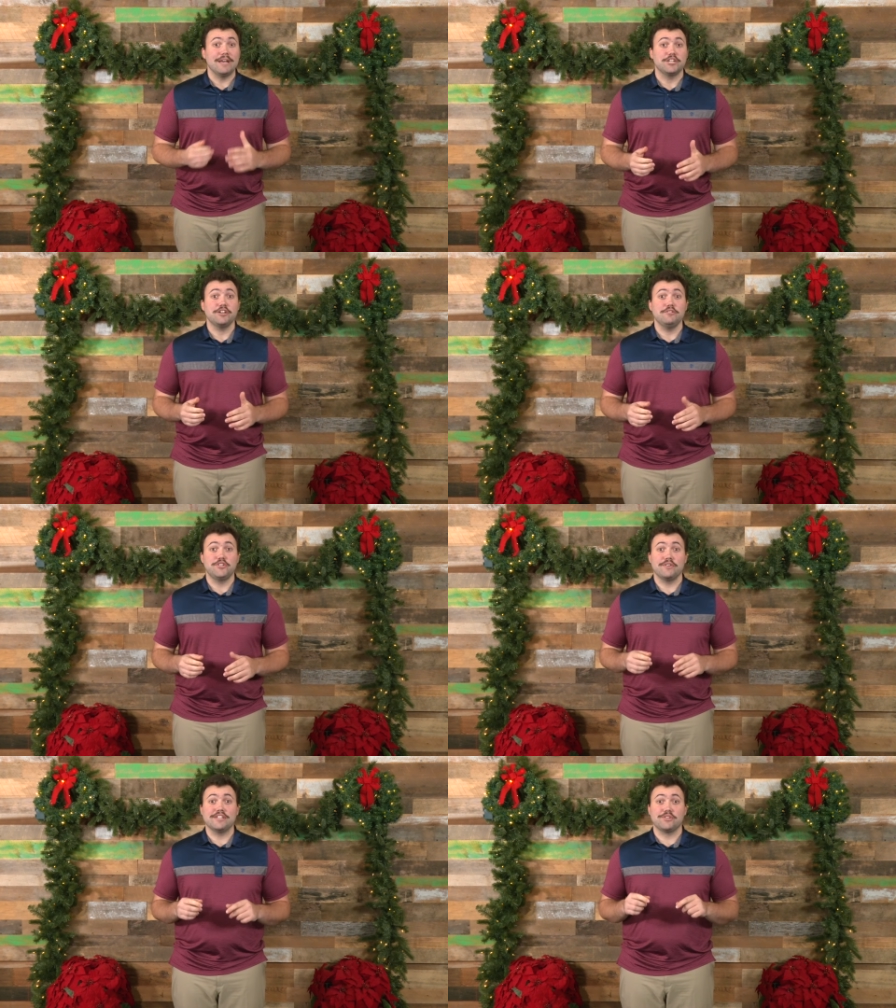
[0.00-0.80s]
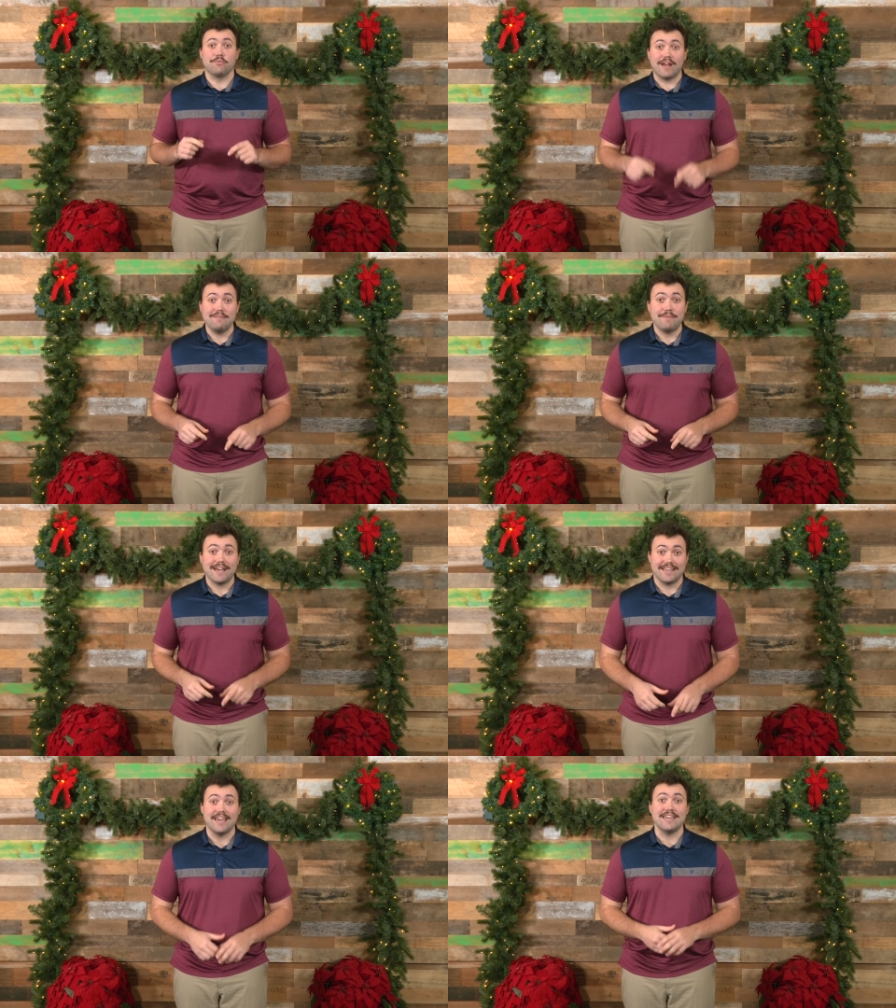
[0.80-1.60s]
Make sure you join us right
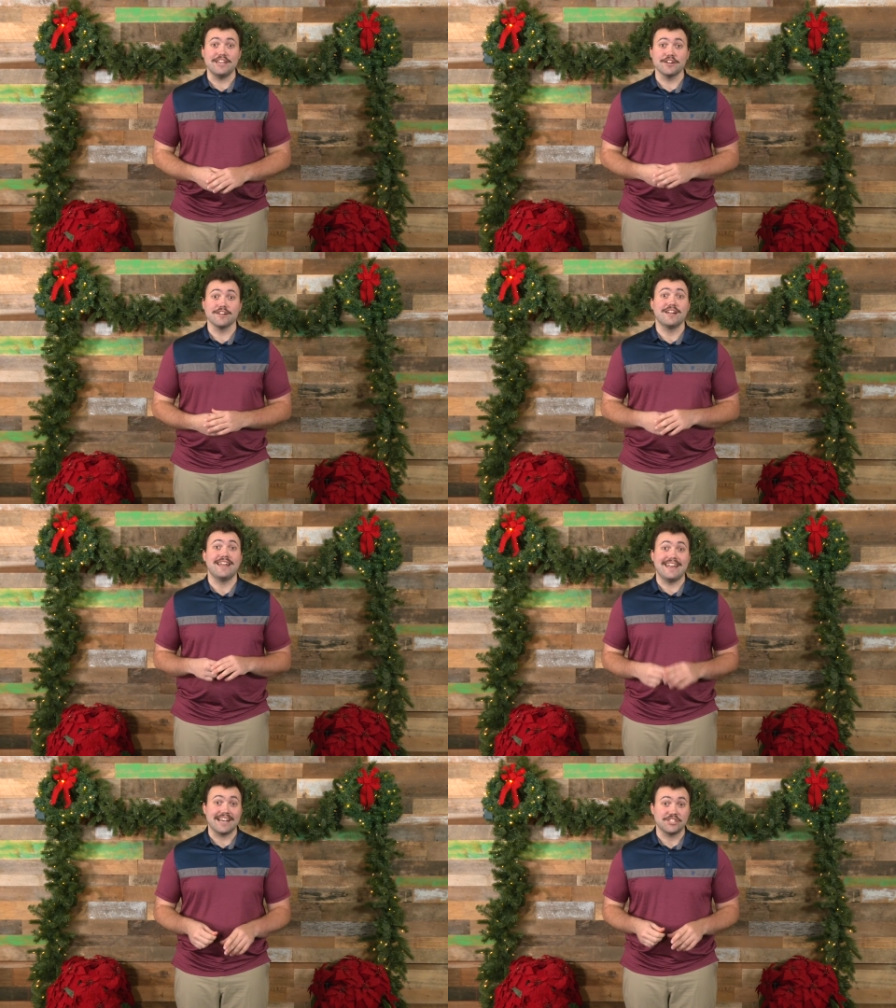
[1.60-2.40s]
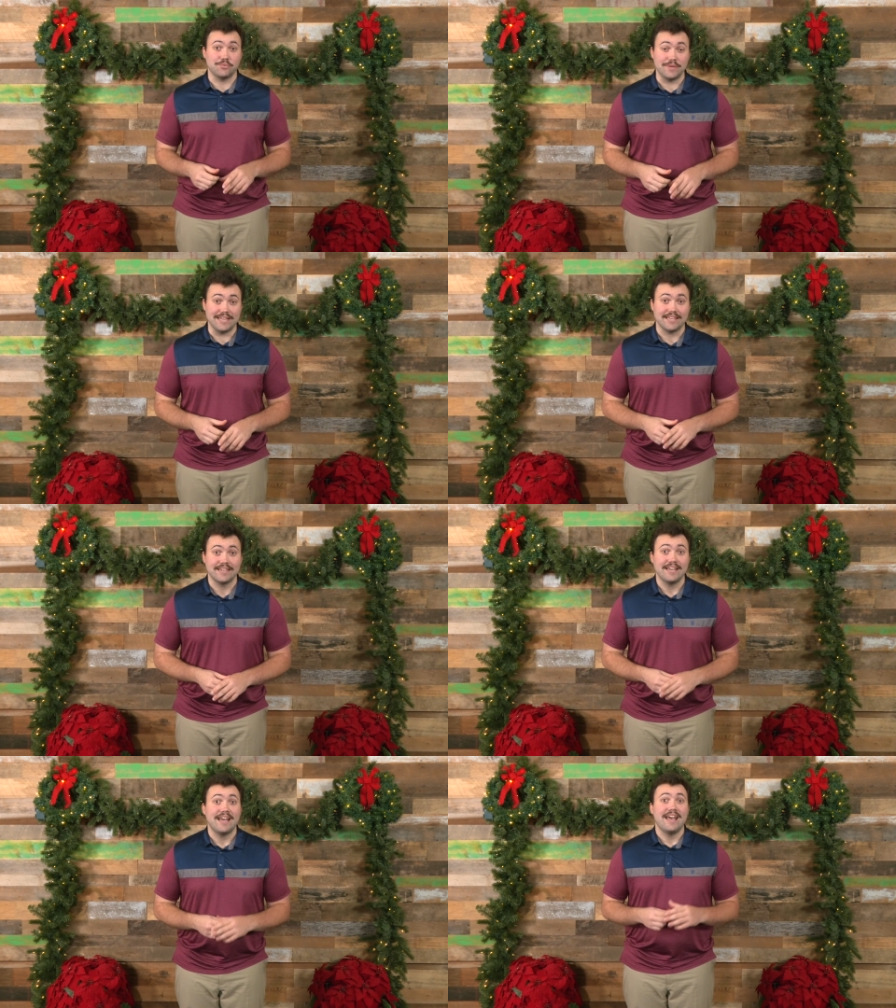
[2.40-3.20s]
back here next week
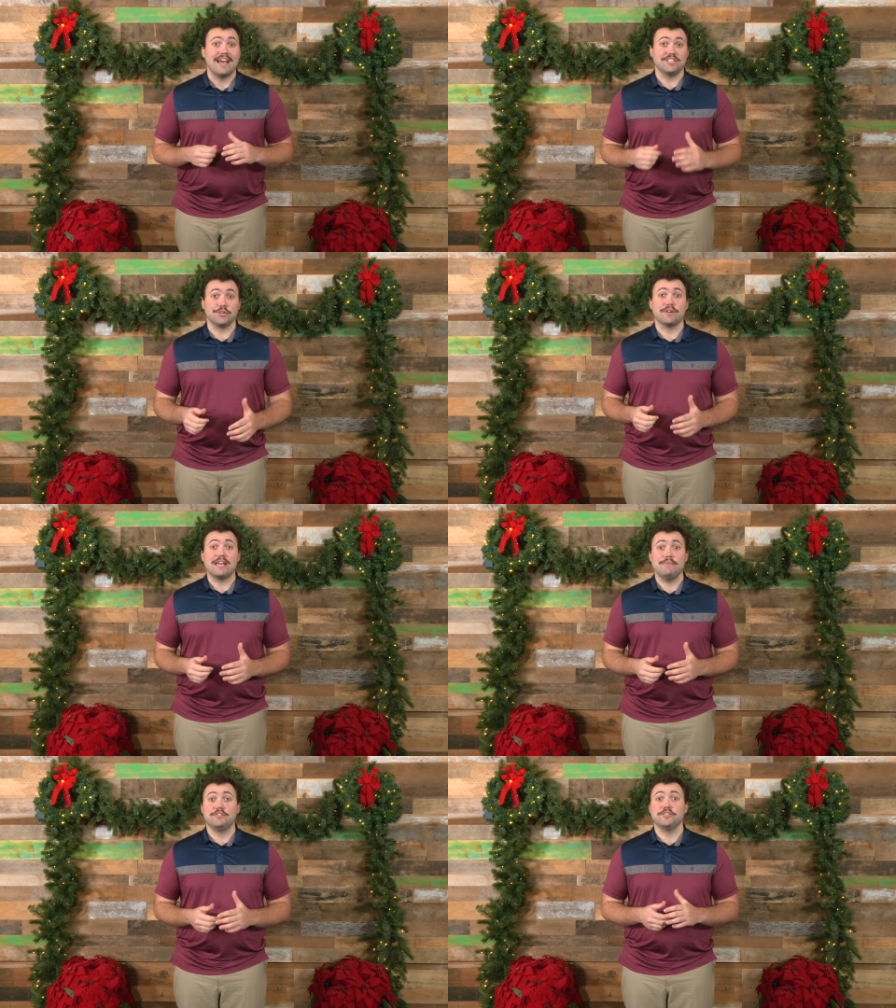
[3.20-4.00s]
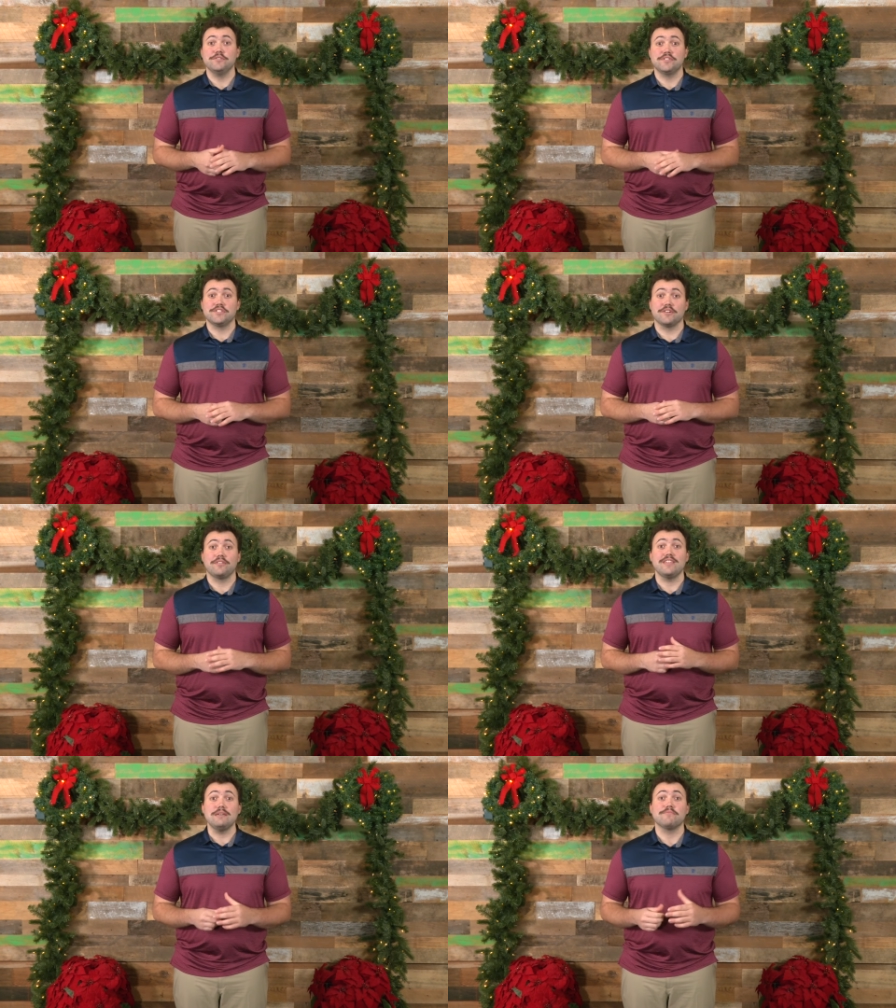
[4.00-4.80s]
as Graham introduces our
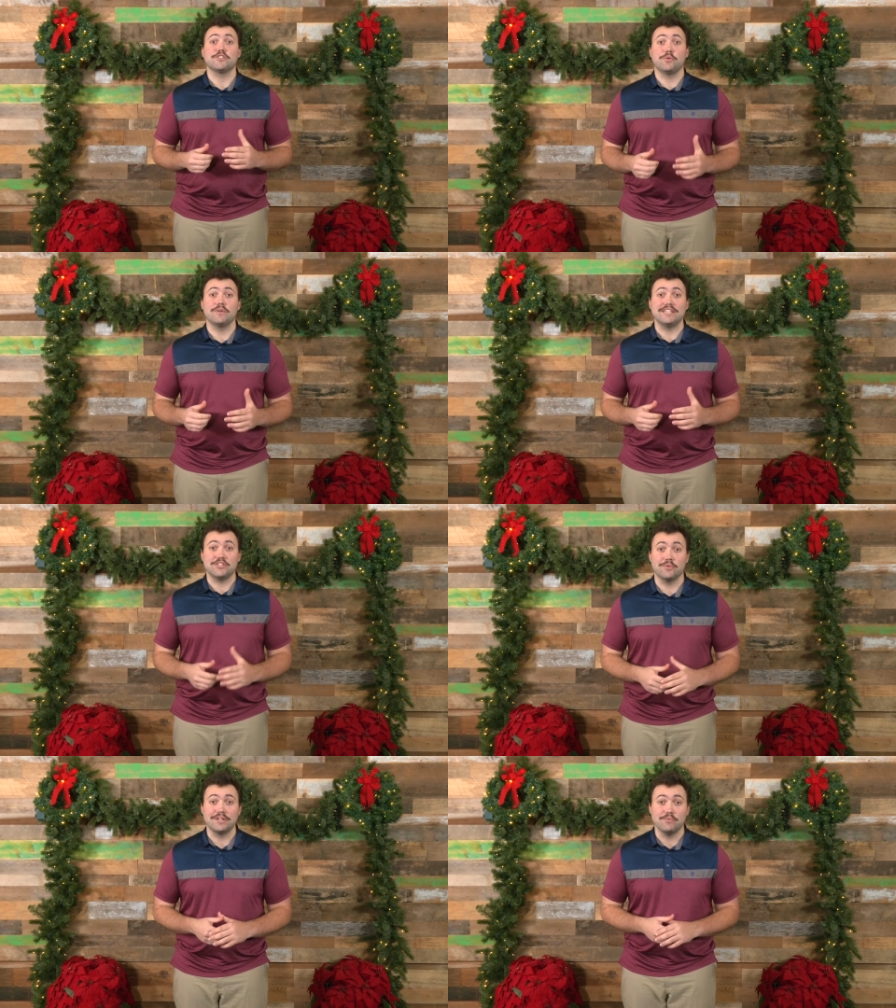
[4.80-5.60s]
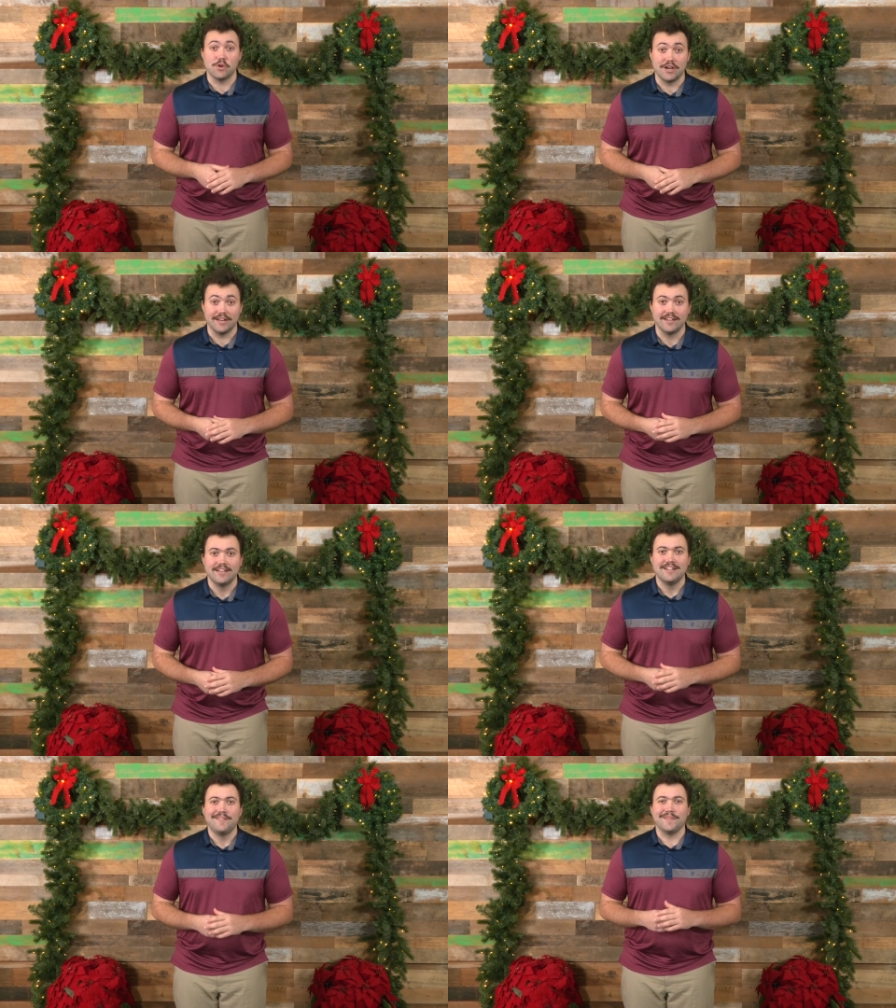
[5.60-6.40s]
theme for 2021
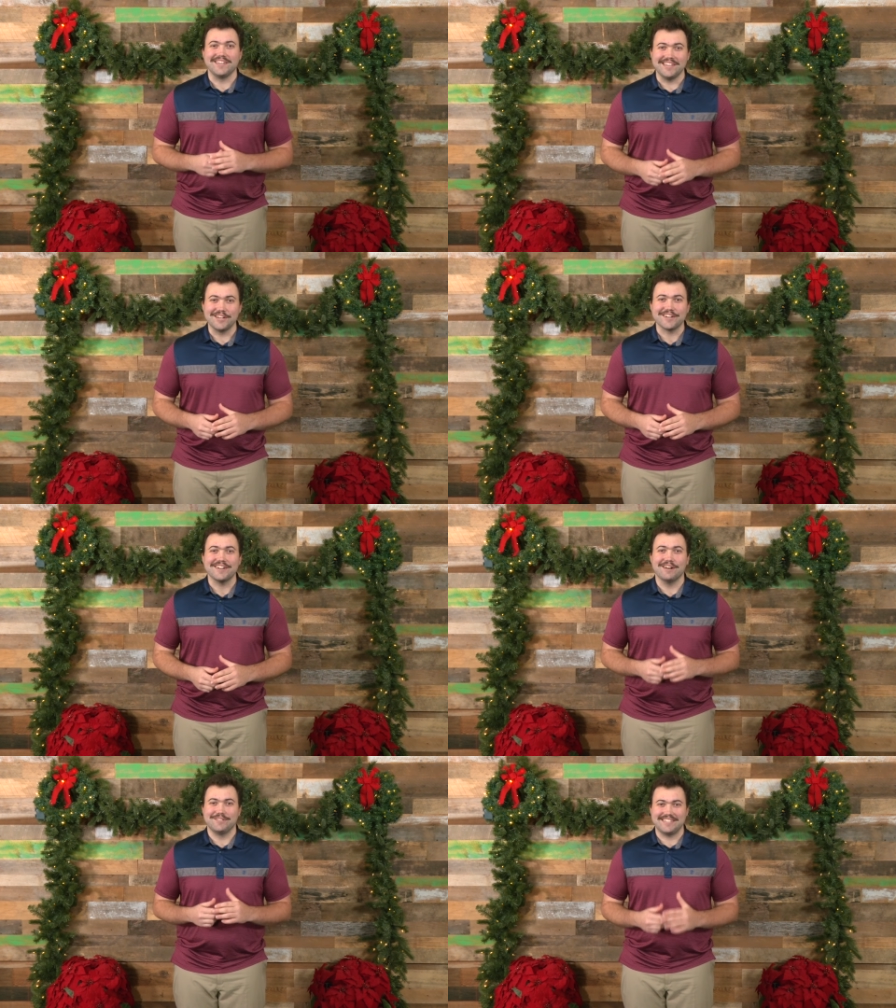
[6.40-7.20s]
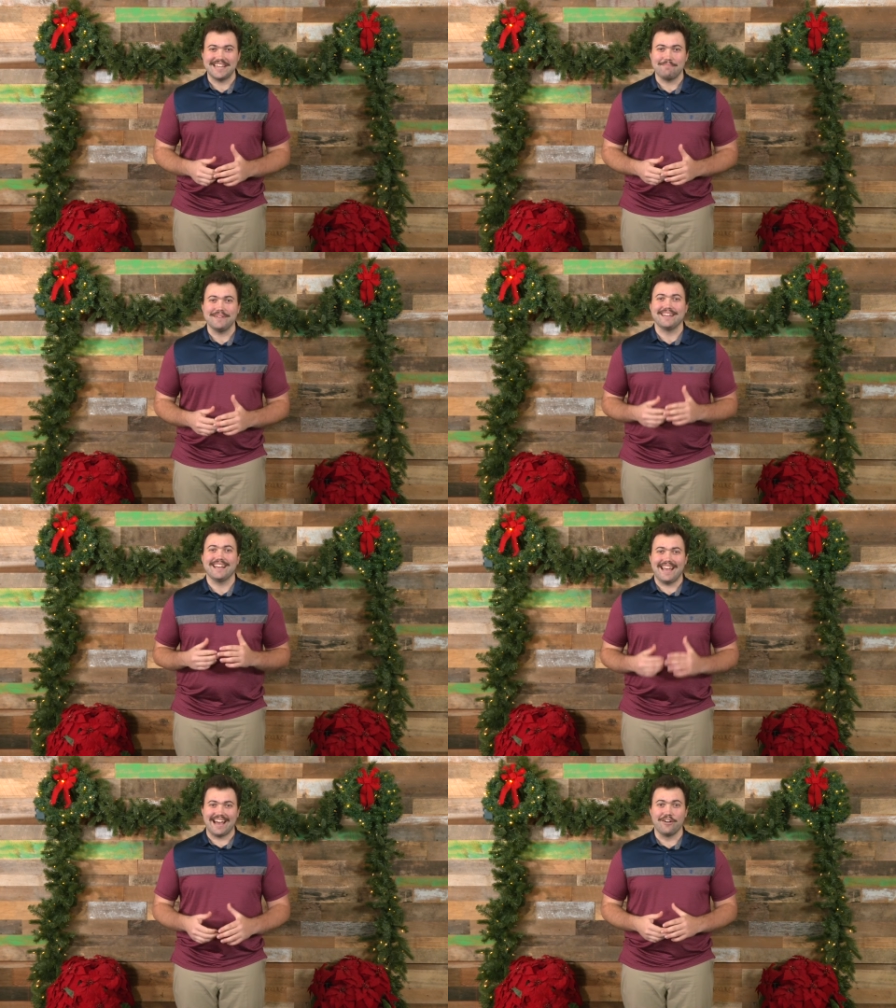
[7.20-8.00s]
the year of stepping
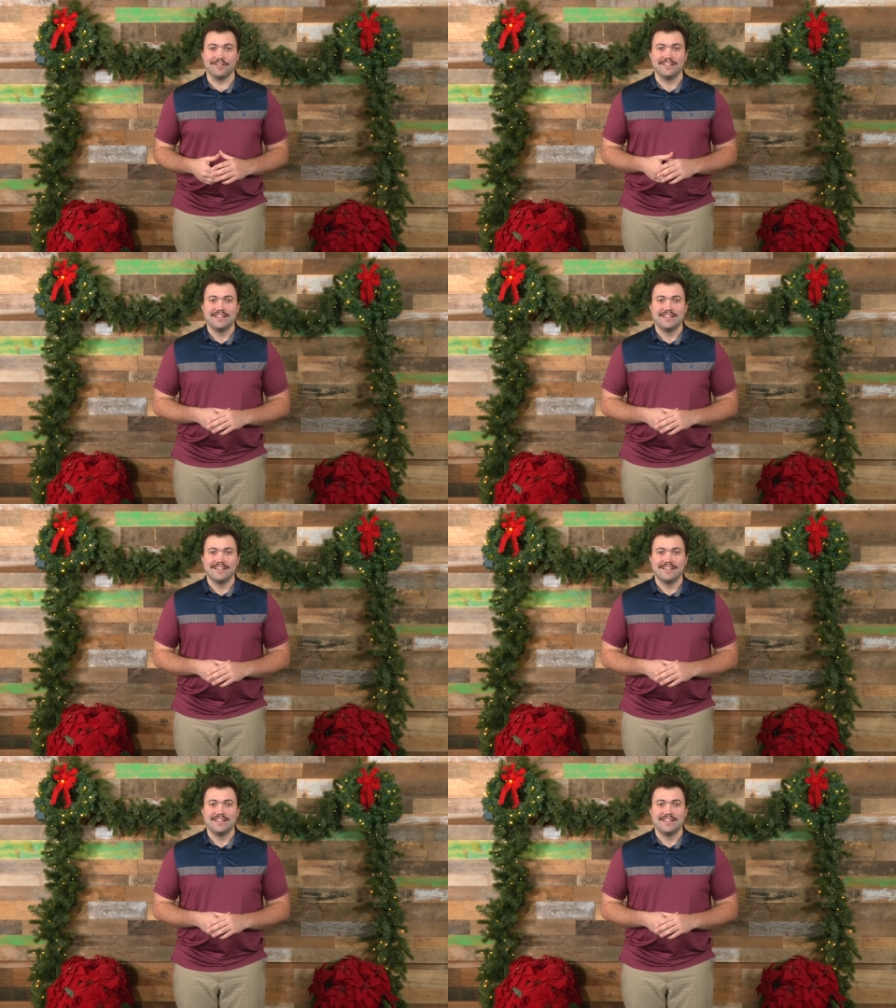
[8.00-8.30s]
out.